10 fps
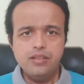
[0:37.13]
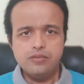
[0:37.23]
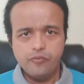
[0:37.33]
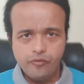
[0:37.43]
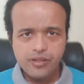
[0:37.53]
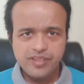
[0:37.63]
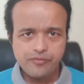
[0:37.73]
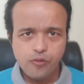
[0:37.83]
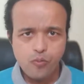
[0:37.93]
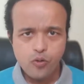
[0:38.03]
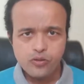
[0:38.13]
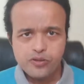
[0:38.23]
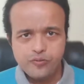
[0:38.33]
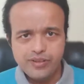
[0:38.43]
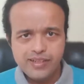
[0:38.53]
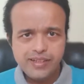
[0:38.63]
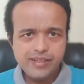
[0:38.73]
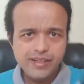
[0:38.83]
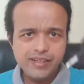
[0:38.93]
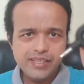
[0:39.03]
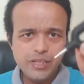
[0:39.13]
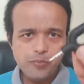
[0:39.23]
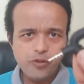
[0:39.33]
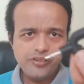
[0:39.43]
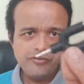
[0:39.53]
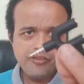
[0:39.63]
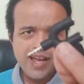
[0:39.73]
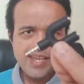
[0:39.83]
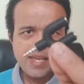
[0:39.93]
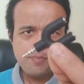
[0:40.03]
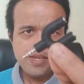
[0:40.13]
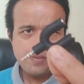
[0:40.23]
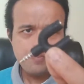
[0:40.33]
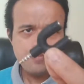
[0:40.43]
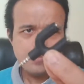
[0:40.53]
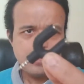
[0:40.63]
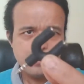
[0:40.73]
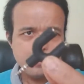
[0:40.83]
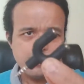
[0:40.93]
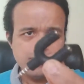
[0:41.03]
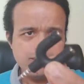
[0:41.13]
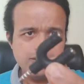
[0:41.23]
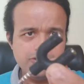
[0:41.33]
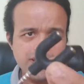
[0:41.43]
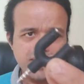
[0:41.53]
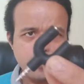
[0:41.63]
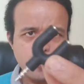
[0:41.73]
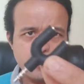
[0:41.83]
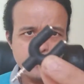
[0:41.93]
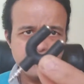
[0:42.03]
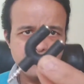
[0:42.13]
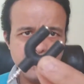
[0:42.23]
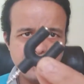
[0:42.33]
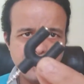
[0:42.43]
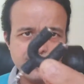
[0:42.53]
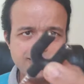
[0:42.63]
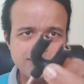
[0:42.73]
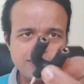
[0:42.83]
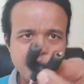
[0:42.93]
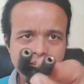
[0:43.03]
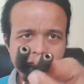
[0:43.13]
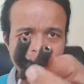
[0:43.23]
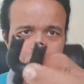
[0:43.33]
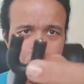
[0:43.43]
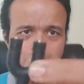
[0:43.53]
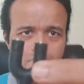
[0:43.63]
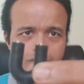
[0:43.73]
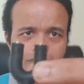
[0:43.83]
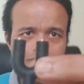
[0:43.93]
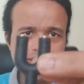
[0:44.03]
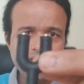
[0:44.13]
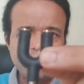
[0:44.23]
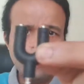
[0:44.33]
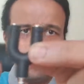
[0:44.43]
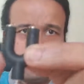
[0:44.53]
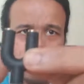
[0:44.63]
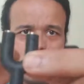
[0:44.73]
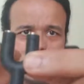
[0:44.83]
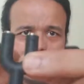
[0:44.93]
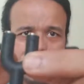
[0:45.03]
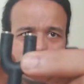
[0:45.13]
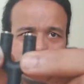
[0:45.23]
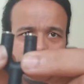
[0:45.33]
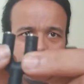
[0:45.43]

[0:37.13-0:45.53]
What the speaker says: First and foremost, you'll need a 3.5mm jack audio splitter like this. So if you see, one end